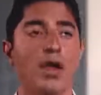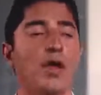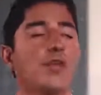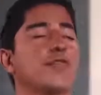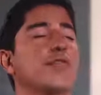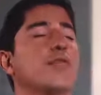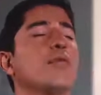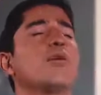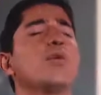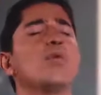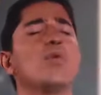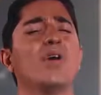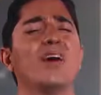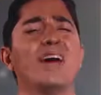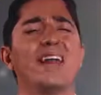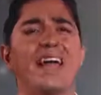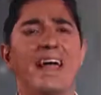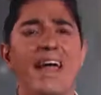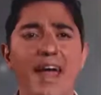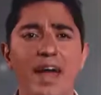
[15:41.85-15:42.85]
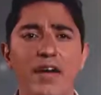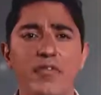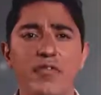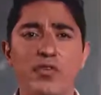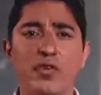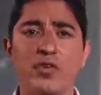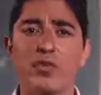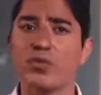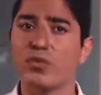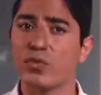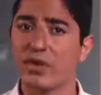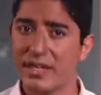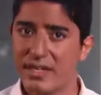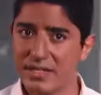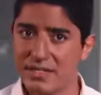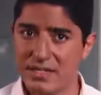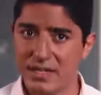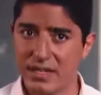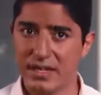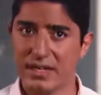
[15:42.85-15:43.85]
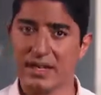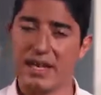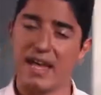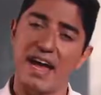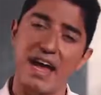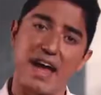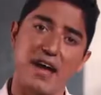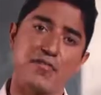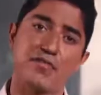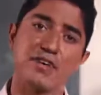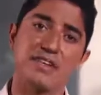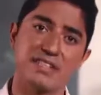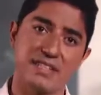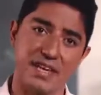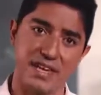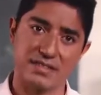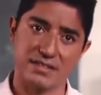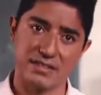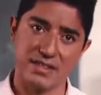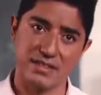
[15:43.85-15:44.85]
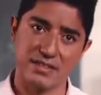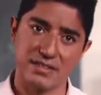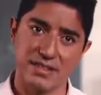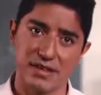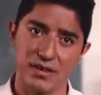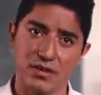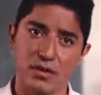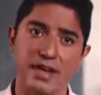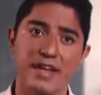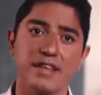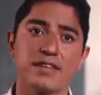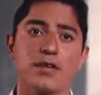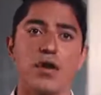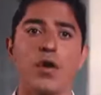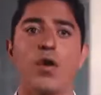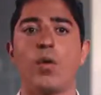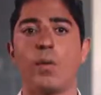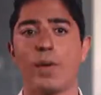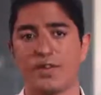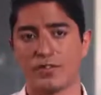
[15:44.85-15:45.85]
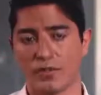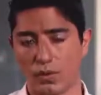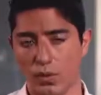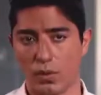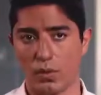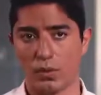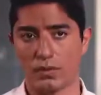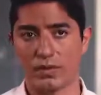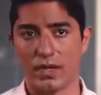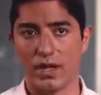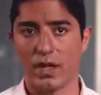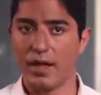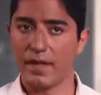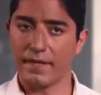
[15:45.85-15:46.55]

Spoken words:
For whatever reason, every testing center is always cold.